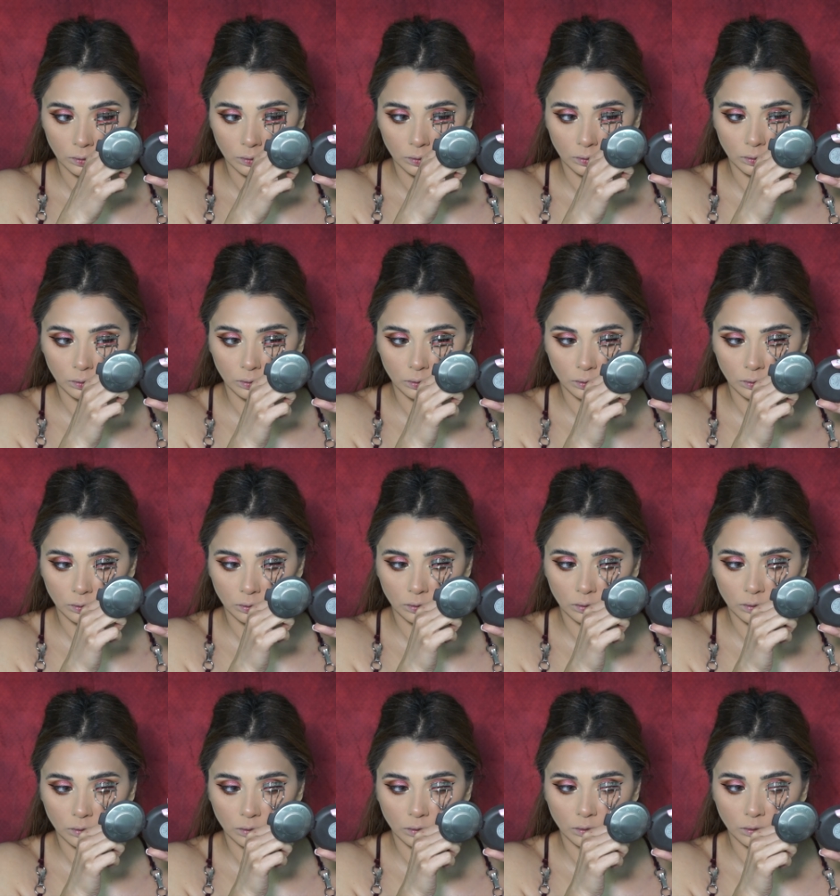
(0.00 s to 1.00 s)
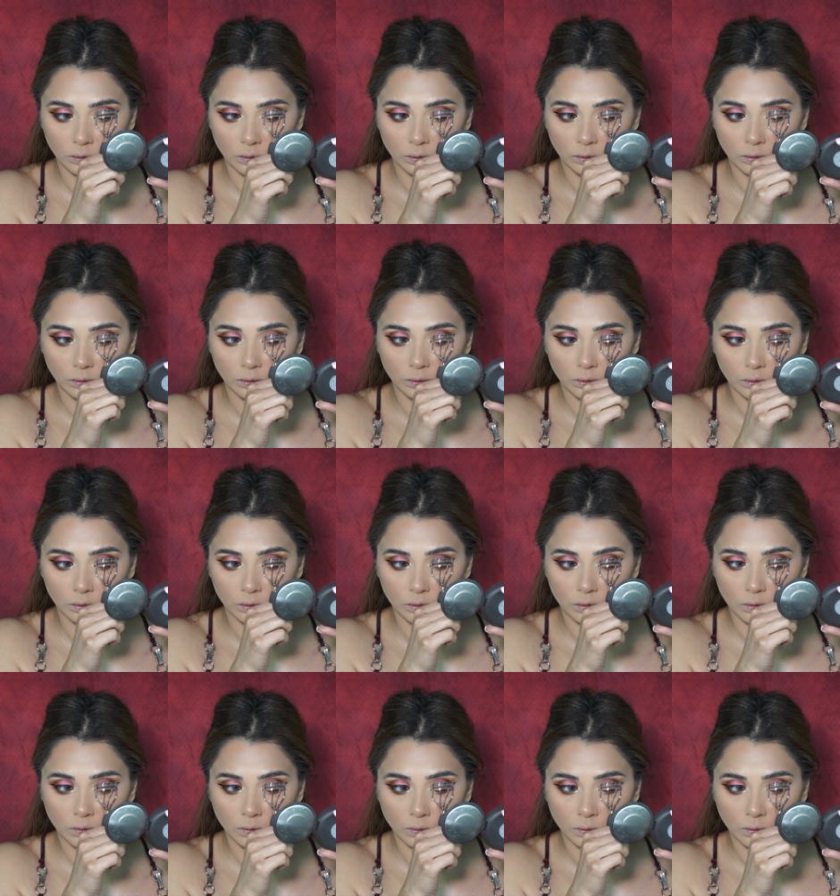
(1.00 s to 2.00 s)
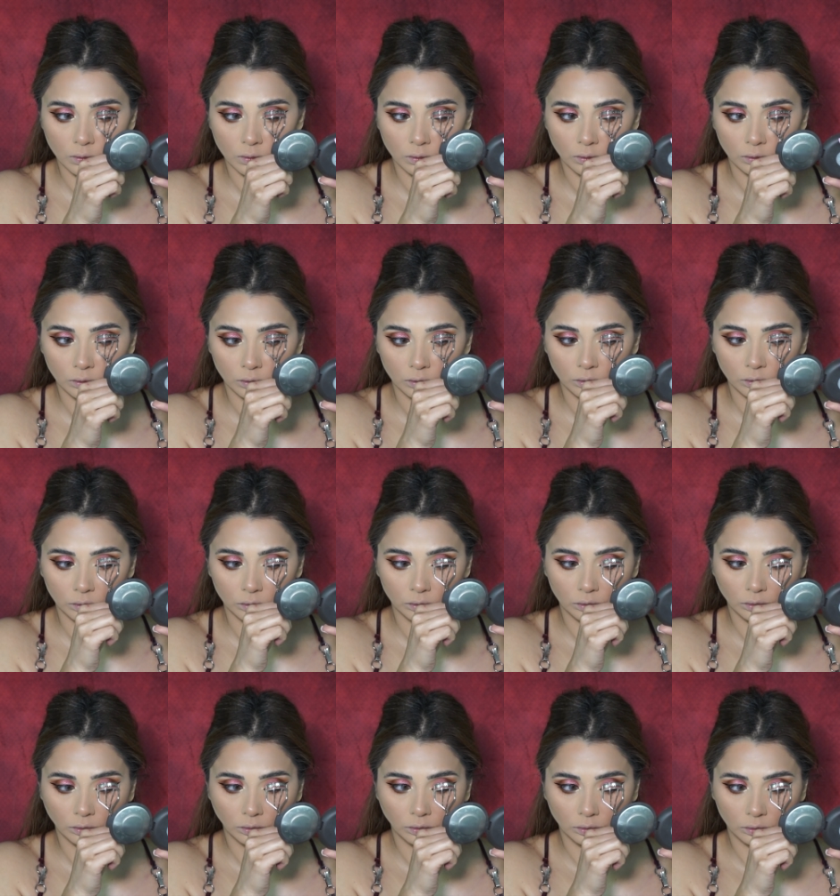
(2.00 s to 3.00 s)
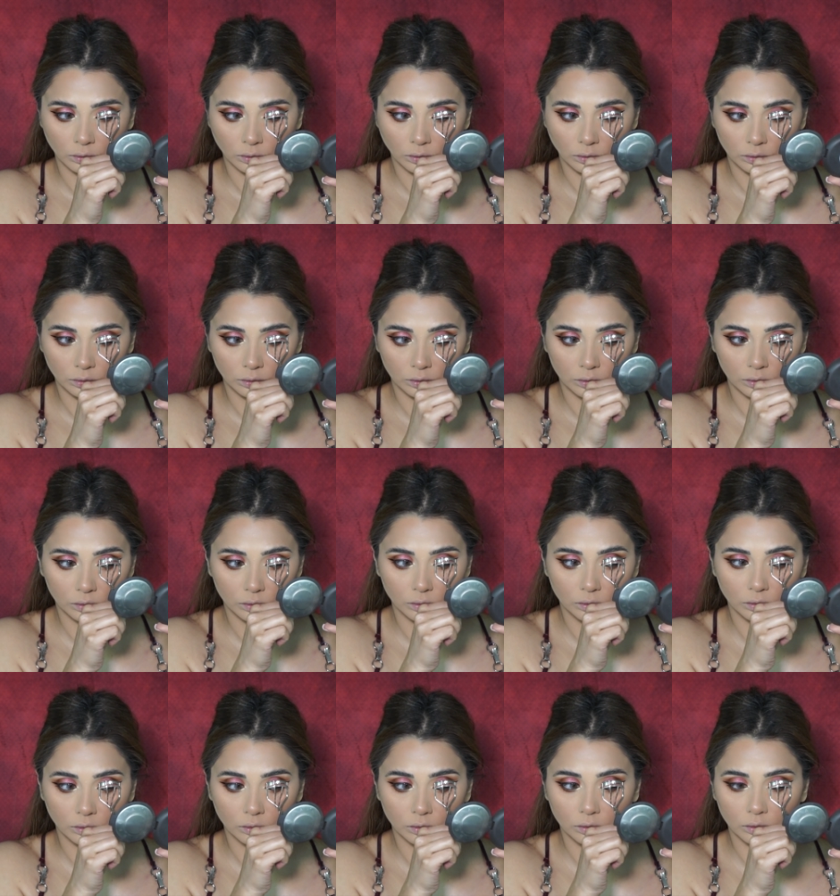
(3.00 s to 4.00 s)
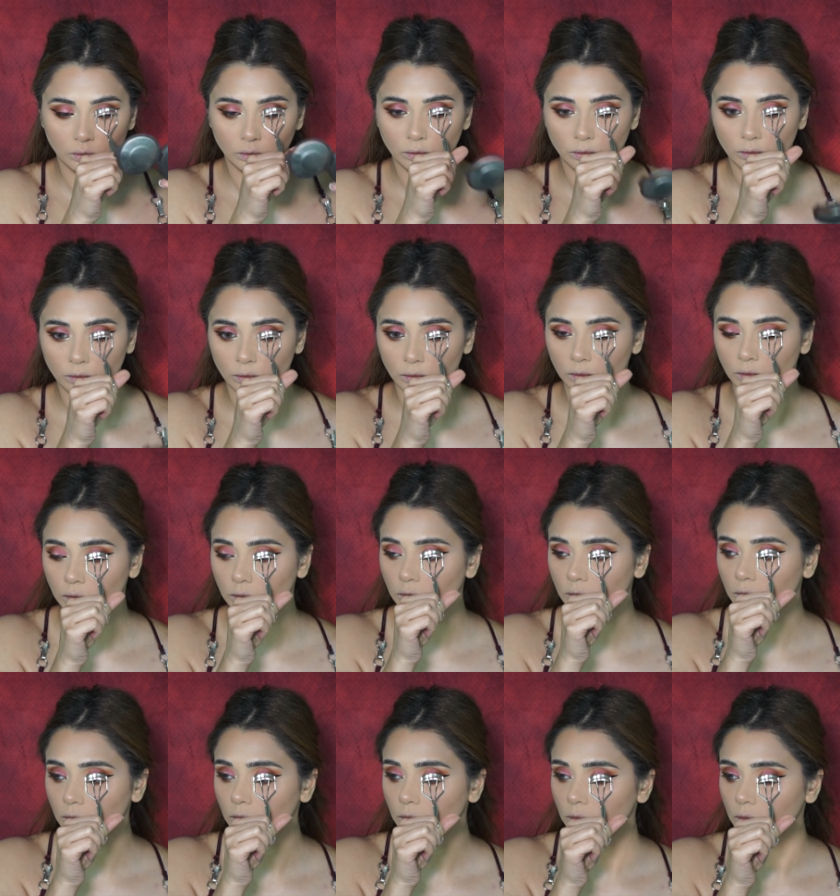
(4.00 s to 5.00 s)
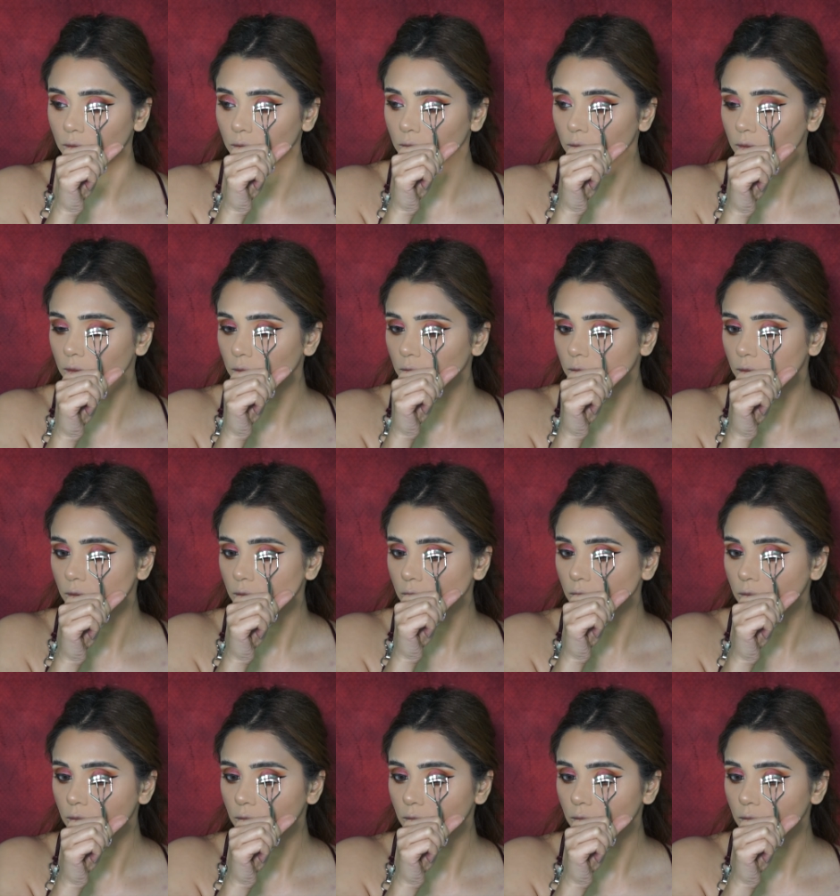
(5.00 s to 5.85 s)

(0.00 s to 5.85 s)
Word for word: waterproof mascara, which is one of my favorite mascaras from drugstore. I think this